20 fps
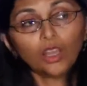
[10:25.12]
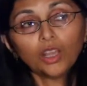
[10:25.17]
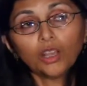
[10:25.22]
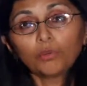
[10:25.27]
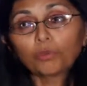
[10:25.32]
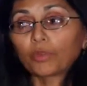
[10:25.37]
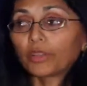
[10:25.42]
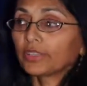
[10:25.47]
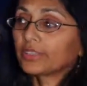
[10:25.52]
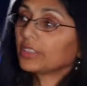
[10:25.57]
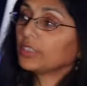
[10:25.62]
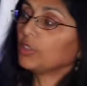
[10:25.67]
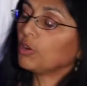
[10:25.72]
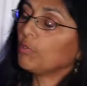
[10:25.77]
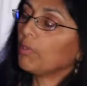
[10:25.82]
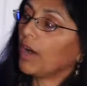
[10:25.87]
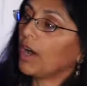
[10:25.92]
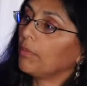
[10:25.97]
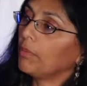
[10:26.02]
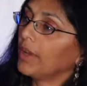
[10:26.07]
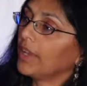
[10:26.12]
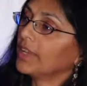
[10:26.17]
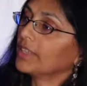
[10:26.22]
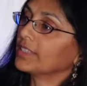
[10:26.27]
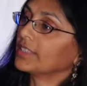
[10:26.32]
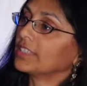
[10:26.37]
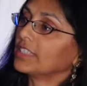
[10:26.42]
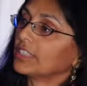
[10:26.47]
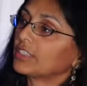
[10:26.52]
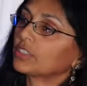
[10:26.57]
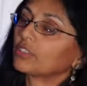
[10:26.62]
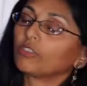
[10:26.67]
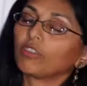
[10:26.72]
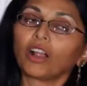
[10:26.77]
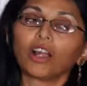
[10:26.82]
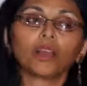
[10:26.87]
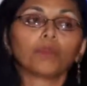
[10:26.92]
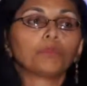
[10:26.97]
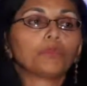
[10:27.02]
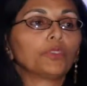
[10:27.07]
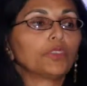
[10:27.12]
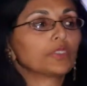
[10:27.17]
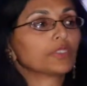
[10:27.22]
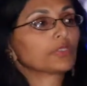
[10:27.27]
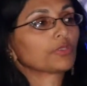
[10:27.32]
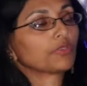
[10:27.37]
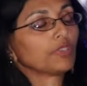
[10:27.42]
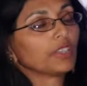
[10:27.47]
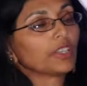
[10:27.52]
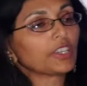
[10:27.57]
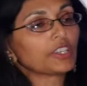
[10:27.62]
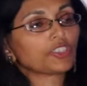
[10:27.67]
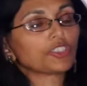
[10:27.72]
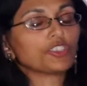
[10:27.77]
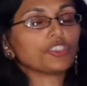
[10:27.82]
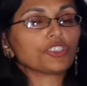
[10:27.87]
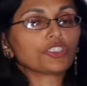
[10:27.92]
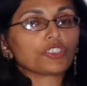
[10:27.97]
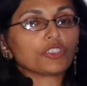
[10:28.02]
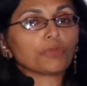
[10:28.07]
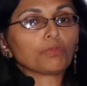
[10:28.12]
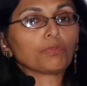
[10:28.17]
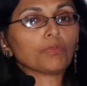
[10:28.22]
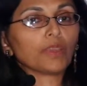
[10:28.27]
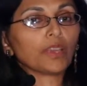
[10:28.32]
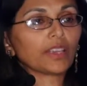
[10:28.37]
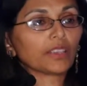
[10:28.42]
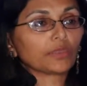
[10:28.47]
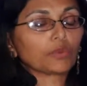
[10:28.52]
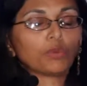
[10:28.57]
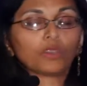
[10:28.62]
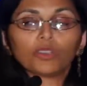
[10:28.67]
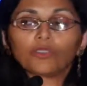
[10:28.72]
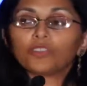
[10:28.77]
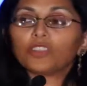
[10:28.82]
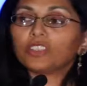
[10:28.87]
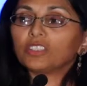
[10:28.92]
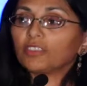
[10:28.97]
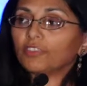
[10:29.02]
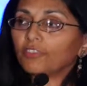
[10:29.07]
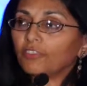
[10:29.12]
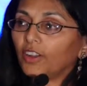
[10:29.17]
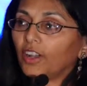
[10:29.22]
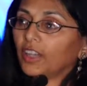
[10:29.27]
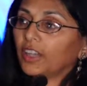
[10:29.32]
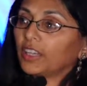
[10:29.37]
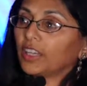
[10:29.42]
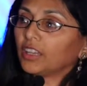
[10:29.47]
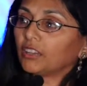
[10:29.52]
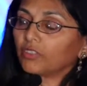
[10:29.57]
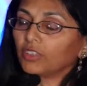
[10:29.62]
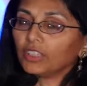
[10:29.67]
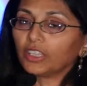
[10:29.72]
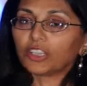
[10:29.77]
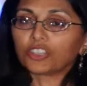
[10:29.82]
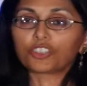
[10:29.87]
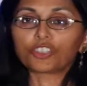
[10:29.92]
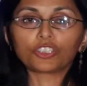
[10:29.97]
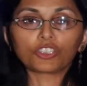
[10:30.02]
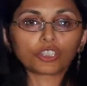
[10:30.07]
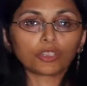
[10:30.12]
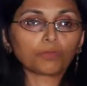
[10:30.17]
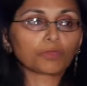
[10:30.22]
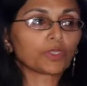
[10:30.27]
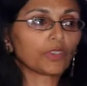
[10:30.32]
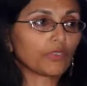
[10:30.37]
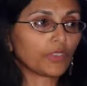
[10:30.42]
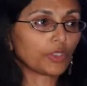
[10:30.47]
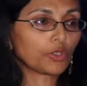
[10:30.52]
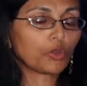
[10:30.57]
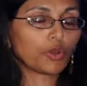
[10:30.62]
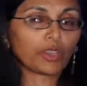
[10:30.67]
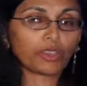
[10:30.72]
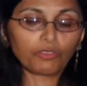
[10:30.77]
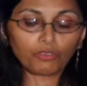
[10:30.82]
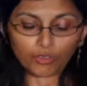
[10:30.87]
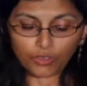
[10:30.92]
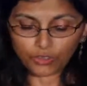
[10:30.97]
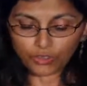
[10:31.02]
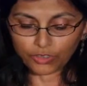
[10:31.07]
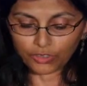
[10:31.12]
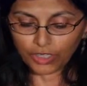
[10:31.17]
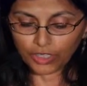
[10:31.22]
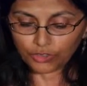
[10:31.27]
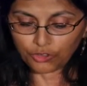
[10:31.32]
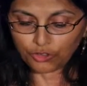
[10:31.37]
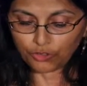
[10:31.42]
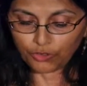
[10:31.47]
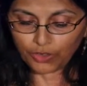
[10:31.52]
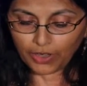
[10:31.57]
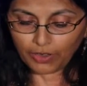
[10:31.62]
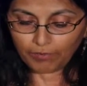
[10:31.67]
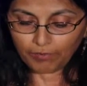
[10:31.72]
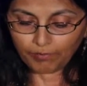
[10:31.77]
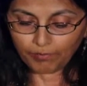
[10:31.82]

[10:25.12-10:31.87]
President Obama has described this relationship as one of the defining relationships of the 21st century.